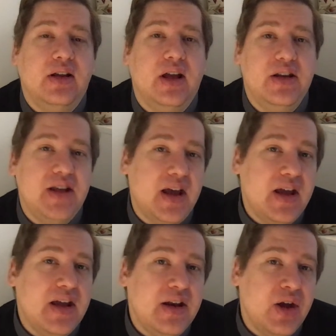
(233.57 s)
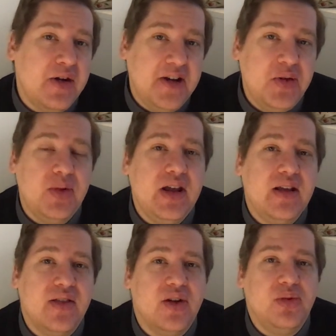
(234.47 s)
a day in Holy
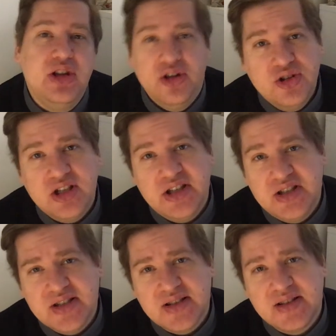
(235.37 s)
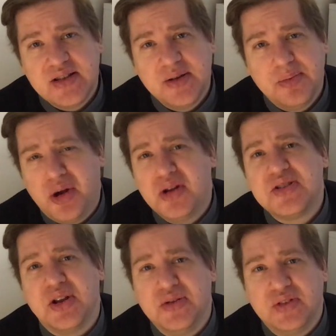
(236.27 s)
Week that we usually just
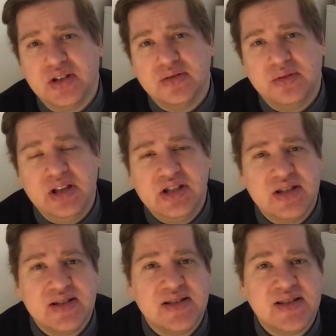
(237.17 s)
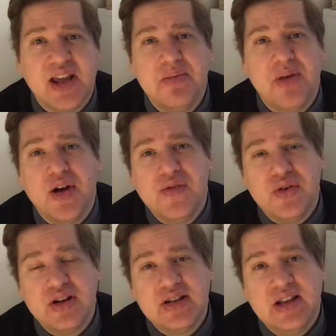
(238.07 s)
pass over. We just skim over
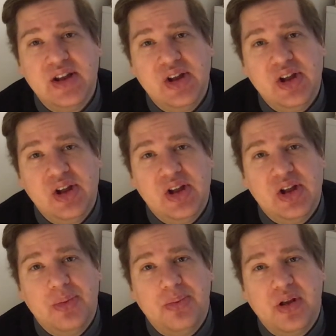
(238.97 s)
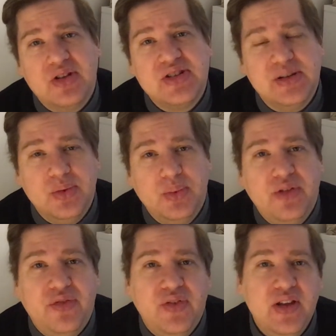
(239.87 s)
it because we
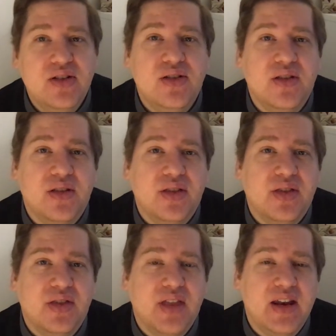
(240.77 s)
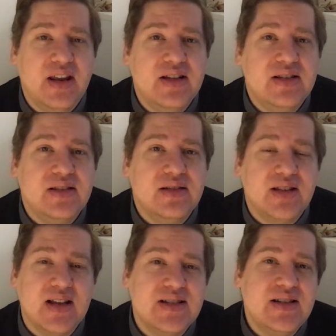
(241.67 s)
feel that it
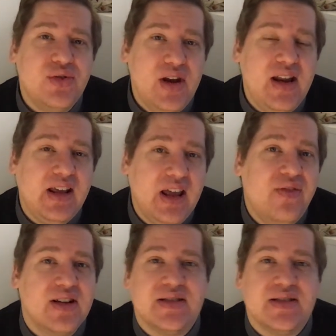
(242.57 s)
doesn't really give us